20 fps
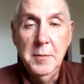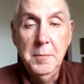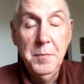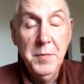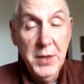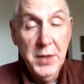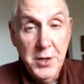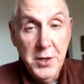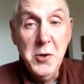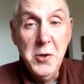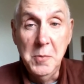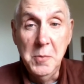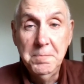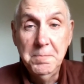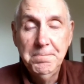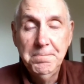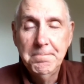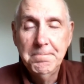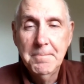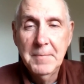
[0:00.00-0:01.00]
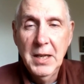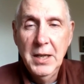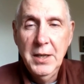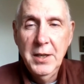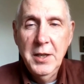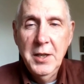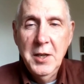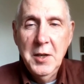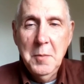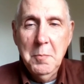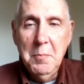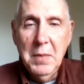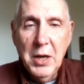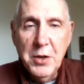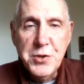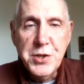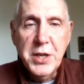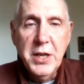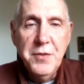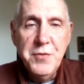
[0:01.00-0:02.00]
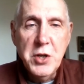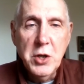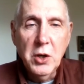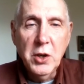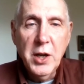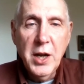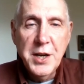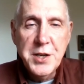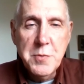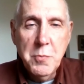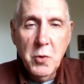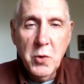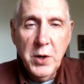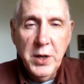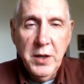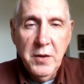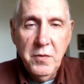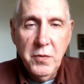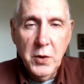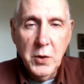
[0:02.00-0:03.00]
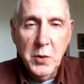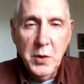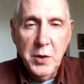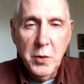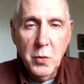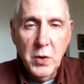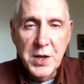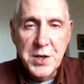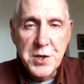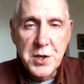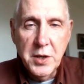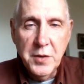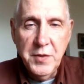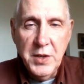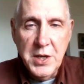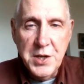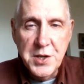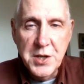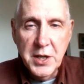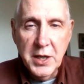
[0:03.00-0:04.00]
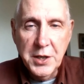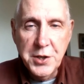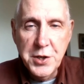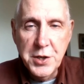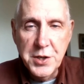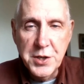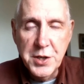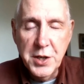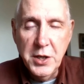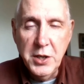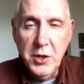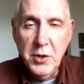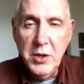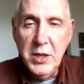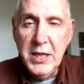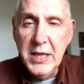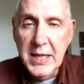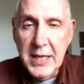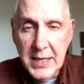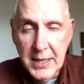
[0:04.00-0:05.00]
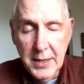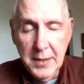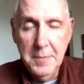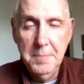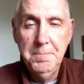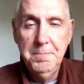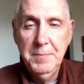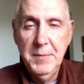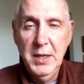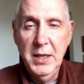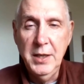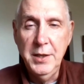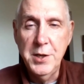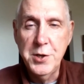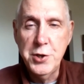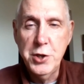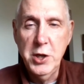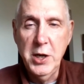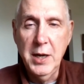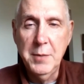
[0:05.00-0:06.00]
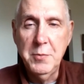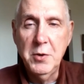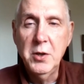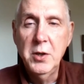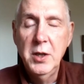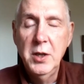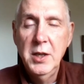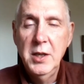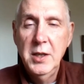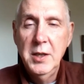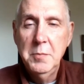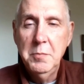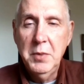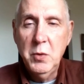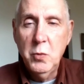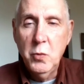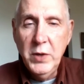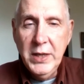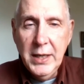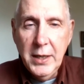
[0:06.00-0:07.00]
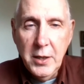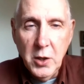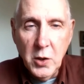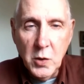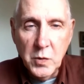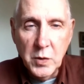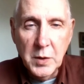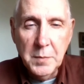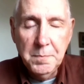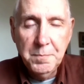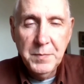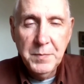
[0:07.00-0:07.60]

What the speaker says: They do. Mounce gives you lots more info in the rest of these sections than you need in this chapter, but read it over.